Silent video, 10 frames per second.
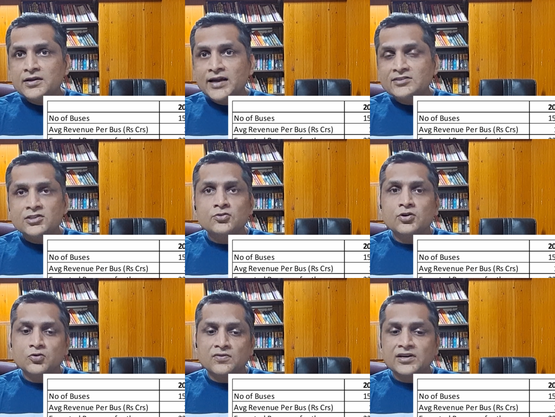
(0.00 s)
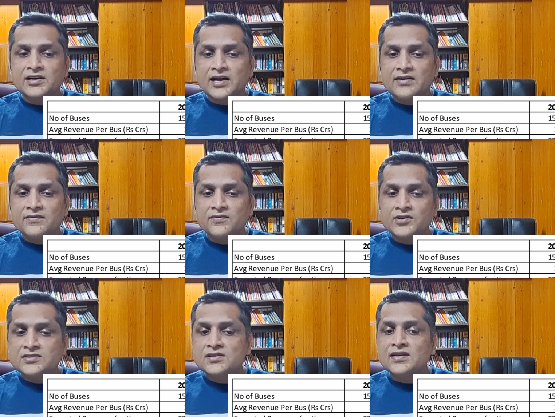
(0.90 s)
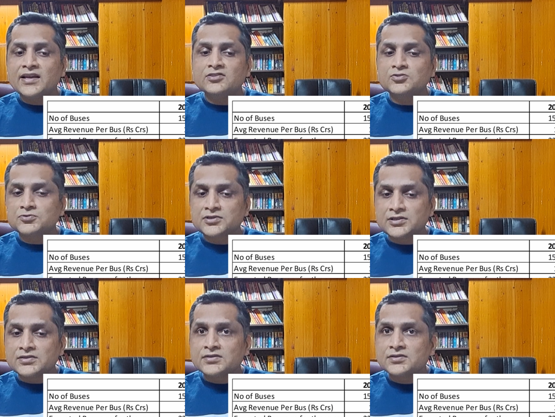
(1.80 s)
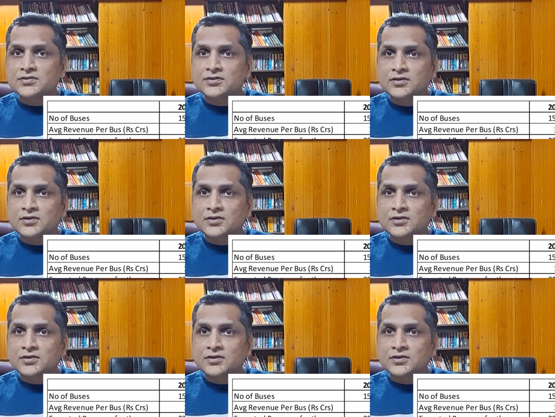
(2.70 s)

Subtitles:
gets into an overdrive is the next 2 years.